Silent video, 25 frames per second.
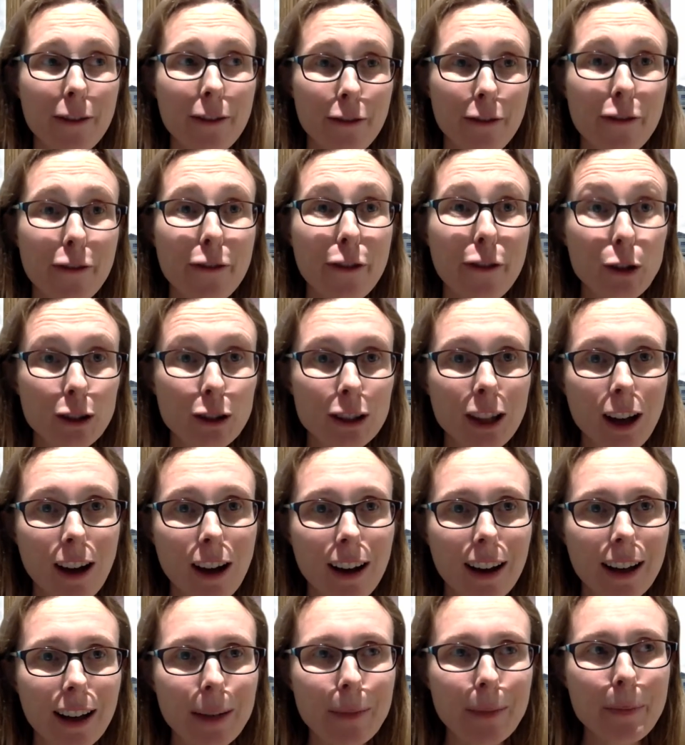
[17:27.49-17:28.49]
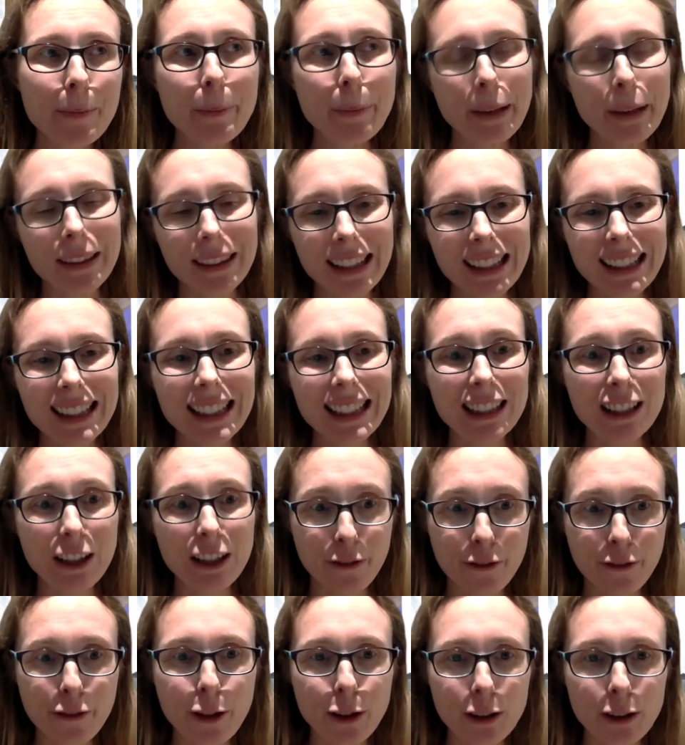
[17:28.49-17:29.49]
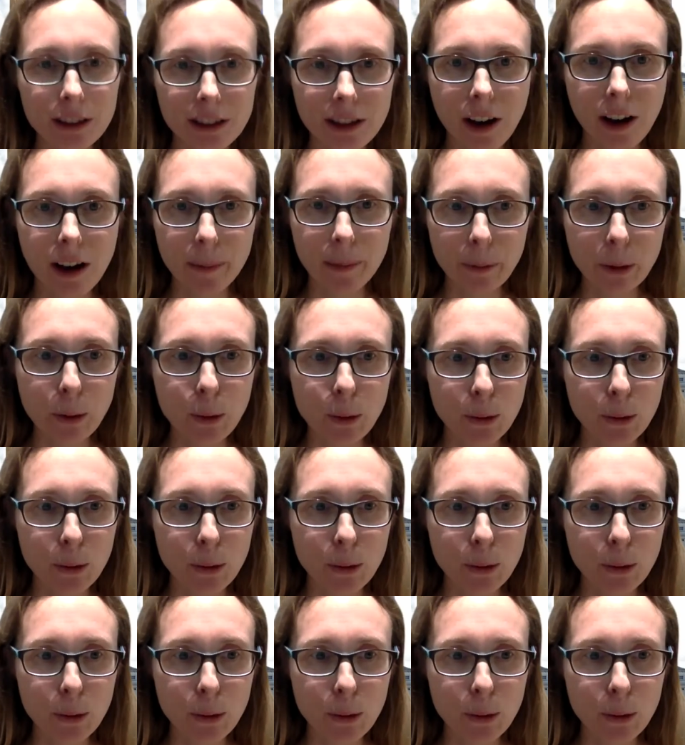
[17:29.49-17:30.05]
full-time, but this is a full-time course.